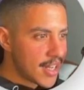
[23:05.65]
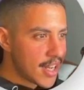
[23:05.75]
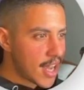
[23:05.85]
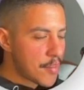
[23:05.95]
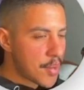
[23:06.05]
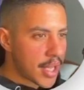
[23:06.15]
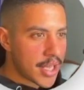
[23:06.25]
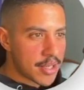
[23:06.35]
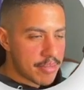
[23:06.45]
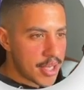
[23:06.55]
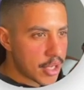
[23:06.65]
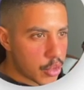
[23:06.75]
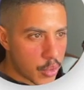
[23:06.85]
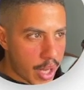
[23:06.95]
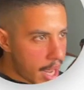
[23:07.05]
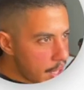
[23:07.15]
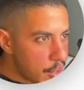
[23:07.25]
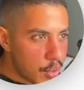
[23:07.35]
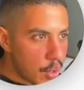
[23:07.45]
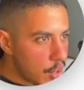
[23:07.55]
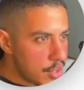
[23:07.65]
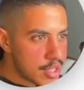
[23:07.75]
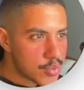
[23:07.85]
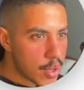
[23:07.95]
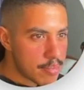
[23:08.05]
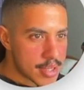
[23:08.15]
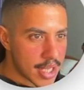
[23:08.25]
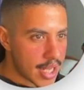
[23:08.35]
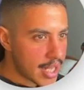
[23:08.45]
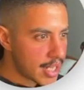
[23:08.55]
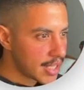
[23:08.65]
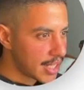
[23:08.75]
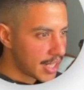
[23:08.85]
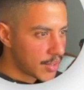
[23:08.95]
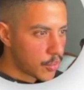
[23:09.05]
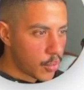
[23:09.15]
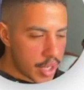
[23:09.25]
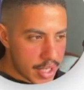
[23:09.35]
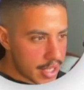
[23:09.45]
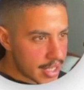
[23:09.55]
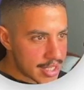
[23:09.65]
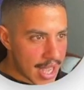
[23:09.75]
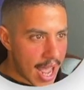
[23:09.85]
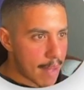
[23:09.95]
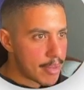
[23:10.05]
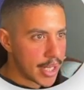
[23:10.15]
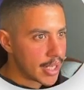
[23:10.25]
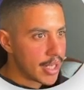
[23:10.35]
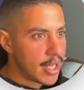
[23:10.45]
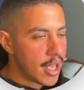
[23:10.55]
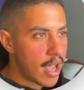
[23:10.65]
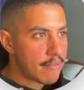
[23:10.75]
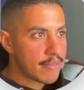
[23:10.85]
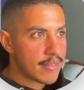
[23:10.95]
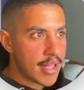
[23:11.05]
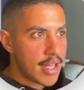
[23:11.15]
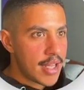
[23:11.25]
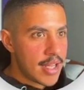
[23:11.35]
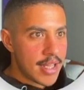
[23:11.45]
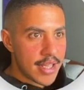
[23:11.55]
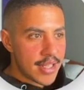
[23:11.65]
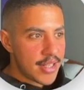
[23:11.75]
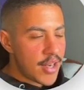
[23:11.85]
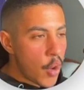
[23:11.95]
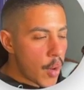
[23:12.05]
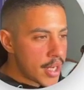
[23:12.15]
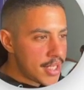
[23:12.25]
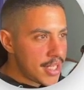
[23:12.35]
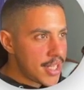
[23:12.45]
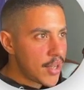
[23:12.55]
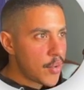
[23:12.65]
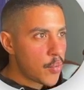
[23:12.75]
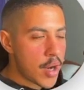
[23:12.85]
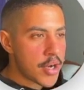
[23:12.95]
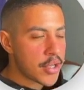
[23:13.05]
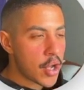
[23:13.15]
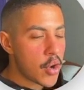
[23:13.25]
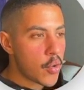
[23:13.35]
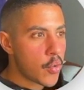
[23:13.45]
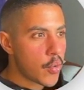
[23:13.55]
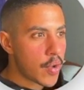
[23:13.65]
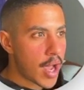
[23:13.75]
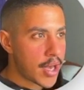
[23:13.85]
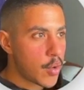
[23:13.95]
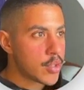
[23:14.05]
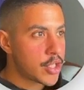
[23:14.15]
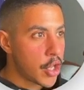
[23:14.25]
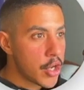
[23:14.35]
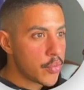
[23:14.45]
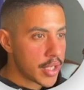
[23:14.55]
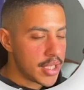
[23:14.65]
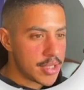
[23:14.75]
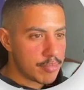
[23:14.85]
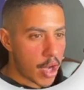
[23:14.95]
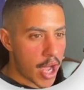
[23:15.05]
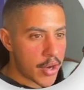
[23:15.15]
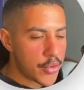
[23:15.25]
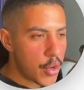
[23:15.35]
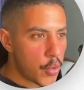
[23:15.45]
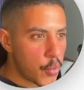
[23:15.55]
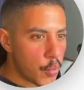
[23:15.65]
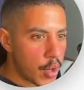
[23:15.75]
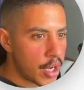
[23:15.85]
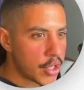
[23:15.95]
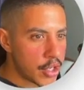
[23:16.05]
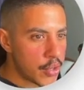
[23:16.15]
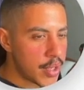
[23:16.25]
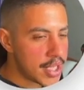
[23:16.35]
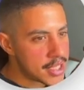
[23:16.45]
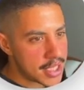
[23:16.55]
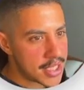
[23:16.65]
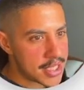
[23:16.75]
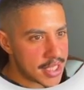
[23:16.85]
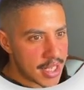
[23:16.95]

Am I going to be a creator on this website? Like, what is happening? I have no idea where to go. I know it's Goodreads, but I don't know what Goodreads is.